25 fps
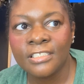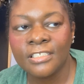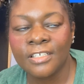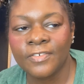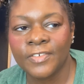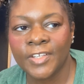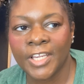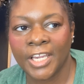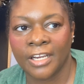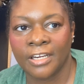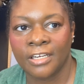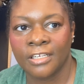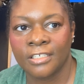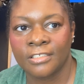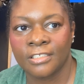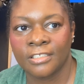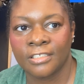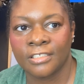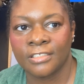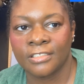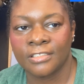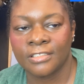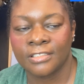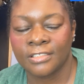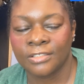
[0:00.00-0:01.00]
of
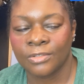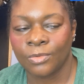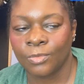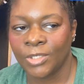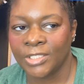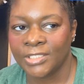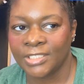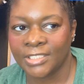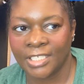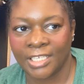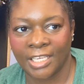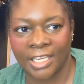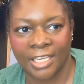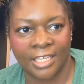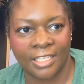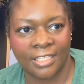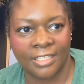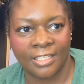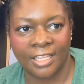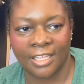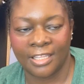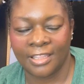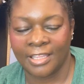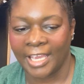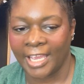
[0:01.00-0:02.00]
characters, once
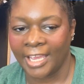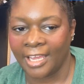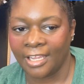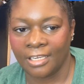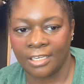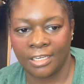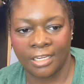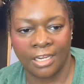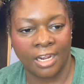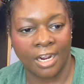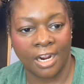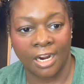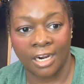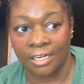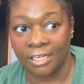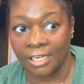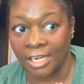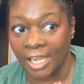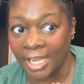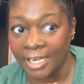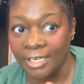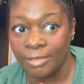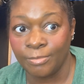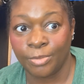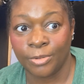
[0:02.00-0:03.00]
again, that are
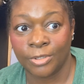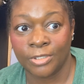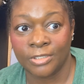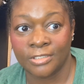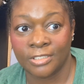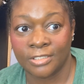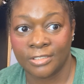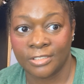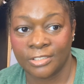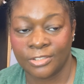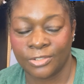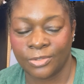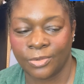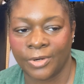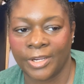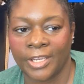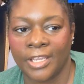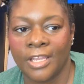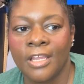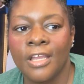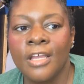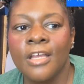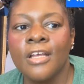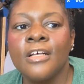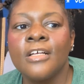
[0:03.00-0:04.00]
not important to the story.
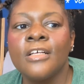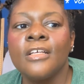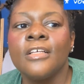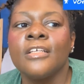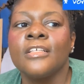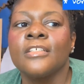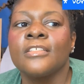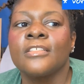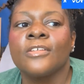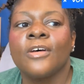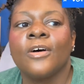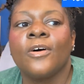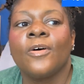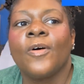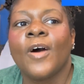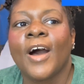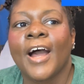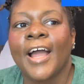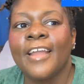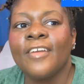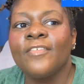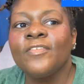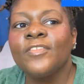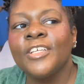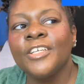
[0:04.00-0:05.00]
So
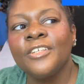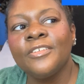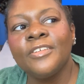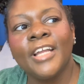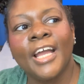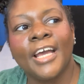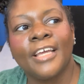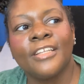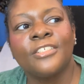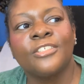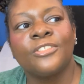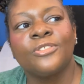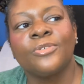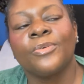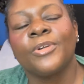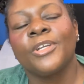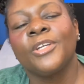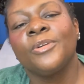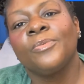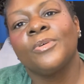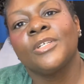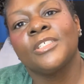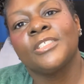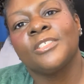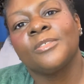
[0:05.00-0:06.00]
I literally had a story
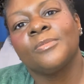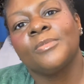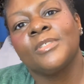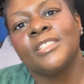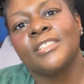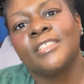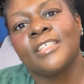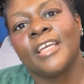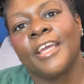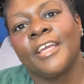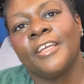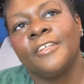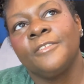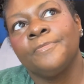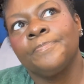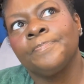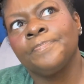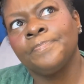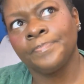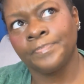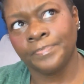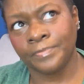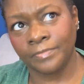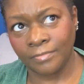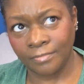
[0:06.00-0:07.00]
where someone said,
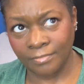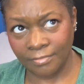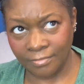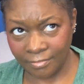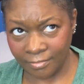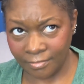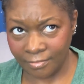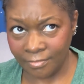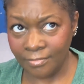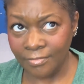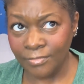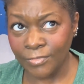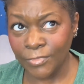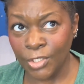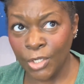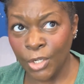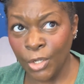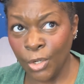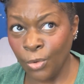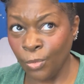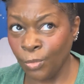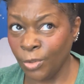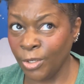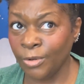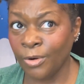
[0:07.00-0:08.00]

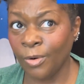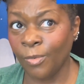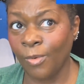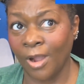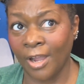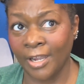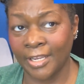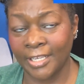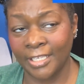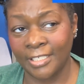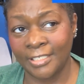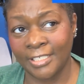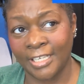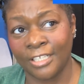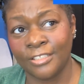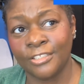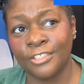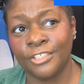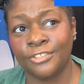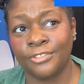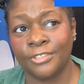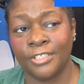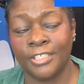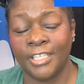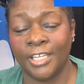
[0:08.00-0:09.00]
we were walking down the
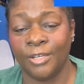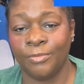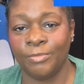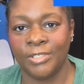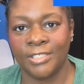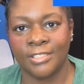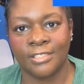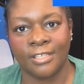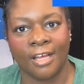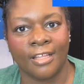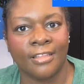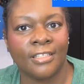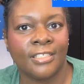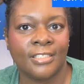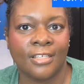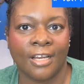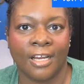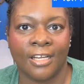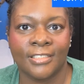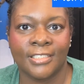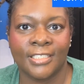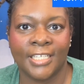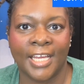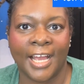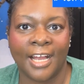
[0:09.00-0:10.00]
street and we saw this
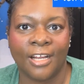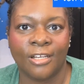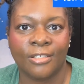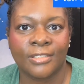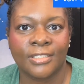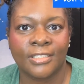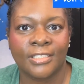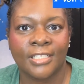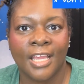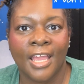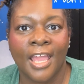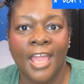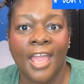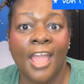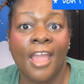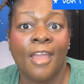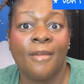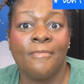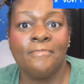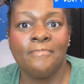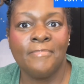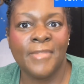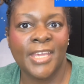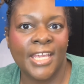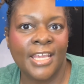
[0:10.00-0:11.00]
haunted house.
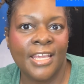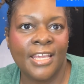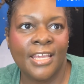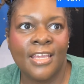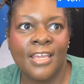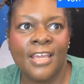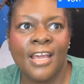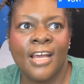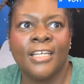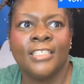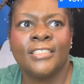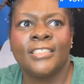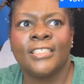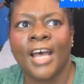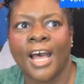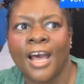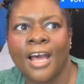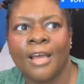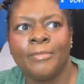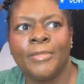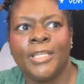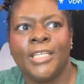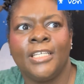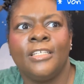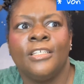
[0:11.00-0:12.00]
Me,
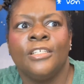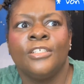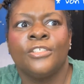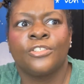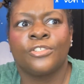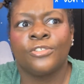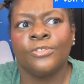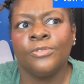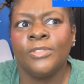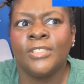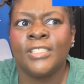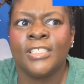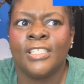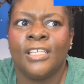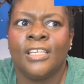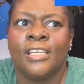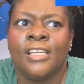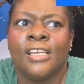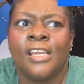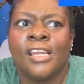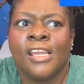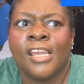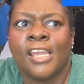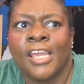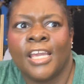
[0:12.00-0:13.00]
Tommy,
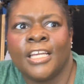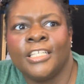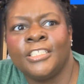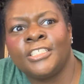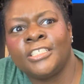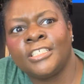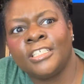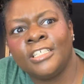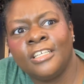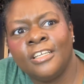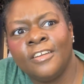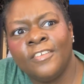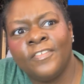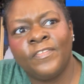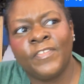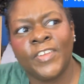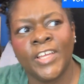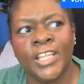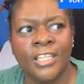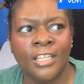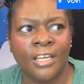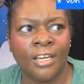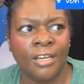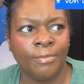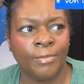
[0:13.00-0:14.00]
Susie, Angie,
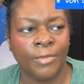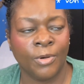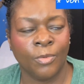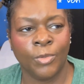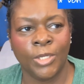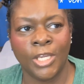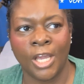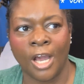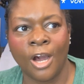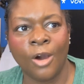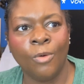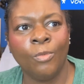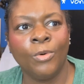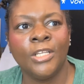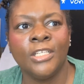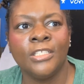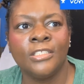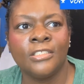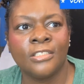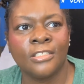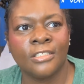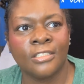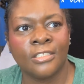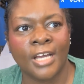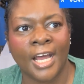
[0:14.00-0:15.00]
Philip, we all went
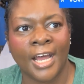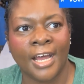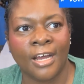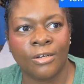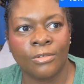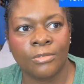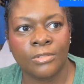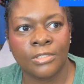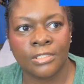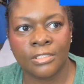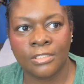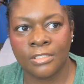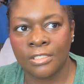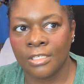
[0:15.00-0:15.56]
into the house.